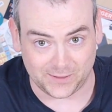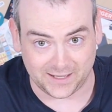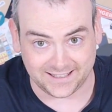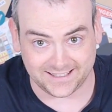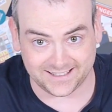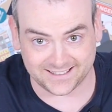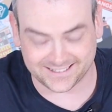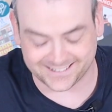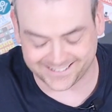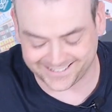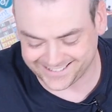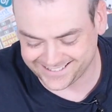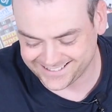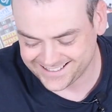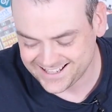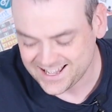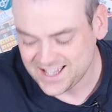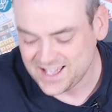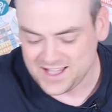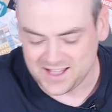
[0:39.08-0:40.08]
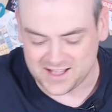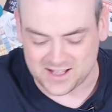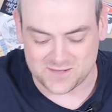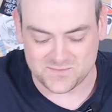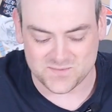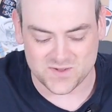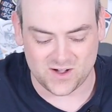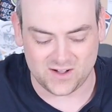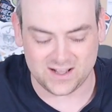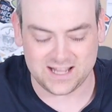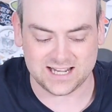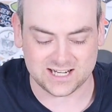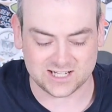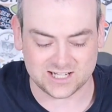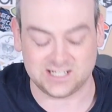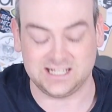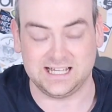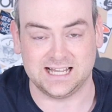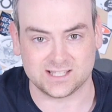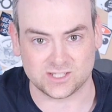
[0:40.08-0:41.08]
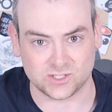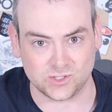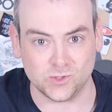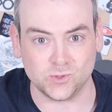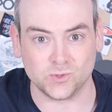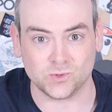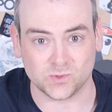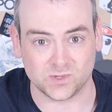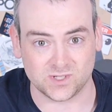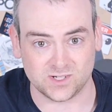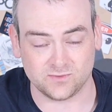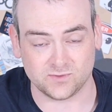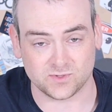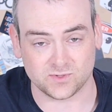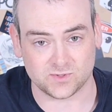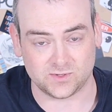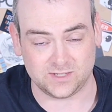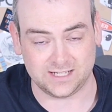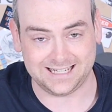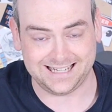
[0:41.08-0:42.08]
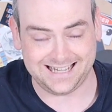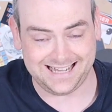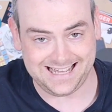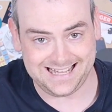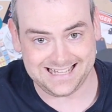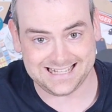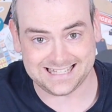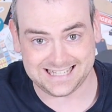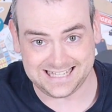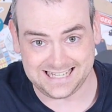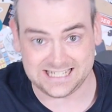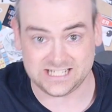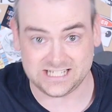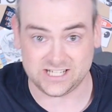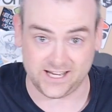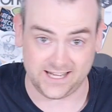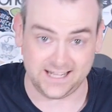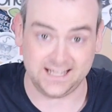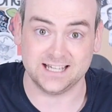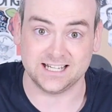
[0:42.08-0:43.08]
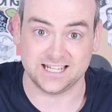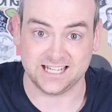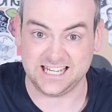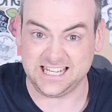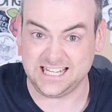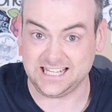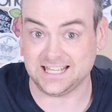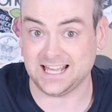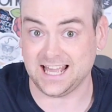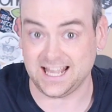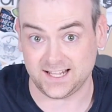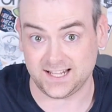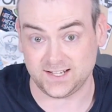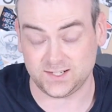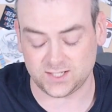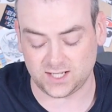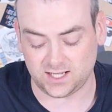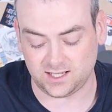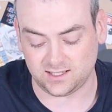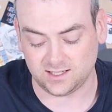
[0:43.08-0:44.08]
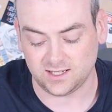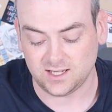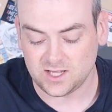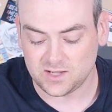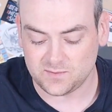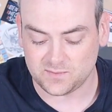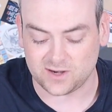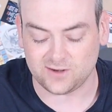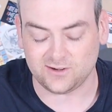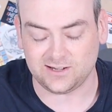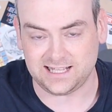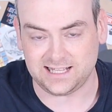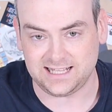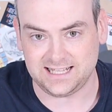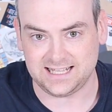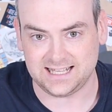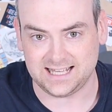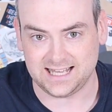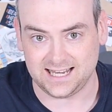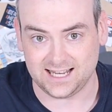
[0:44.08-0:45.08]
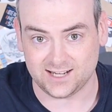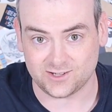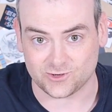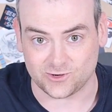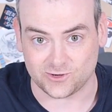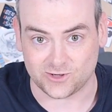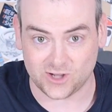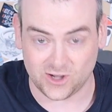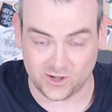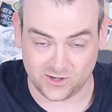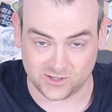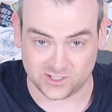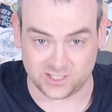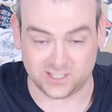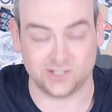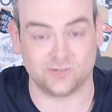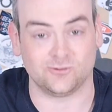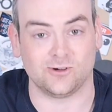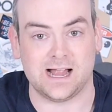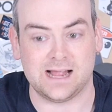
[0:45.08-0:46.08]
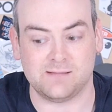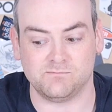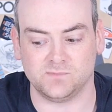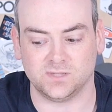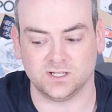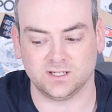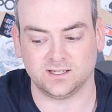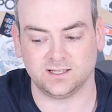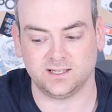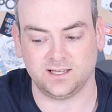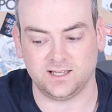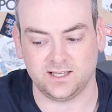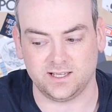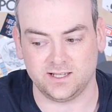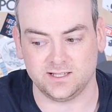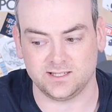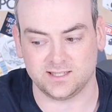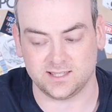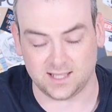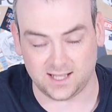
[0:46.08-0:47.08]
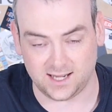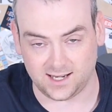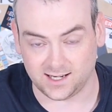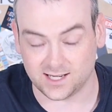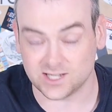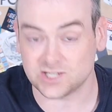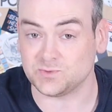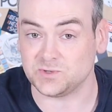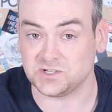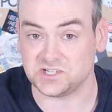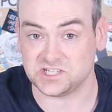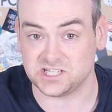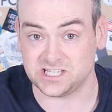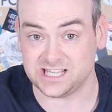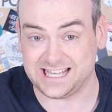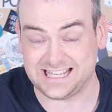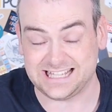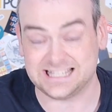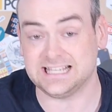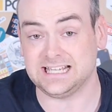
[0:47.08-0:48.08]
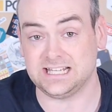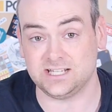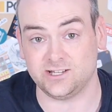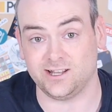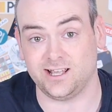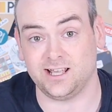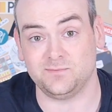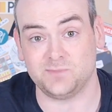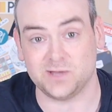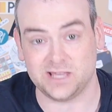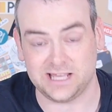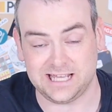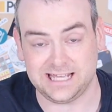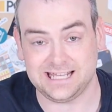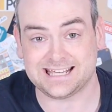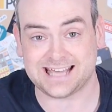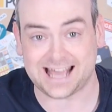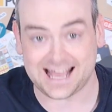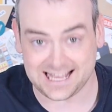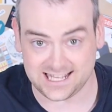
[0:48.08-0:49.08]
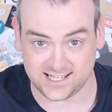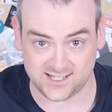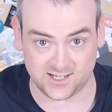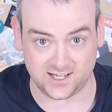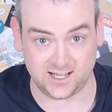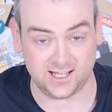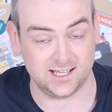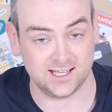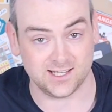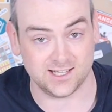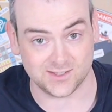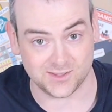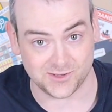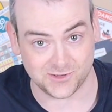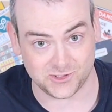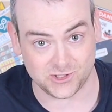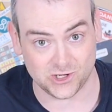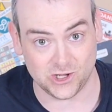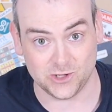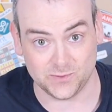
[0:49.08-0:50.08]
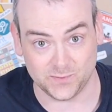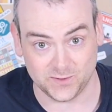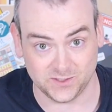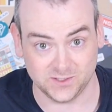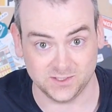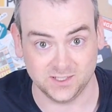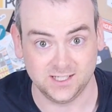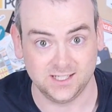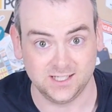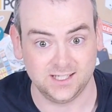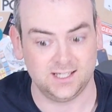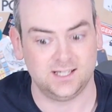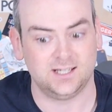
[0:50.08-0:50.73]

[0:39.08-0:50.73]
doing. Um, I actually had to Google the difference between an ECG and an EKG. Apparently, electrocardiogram is the English, which is ECG, but EKG is the German,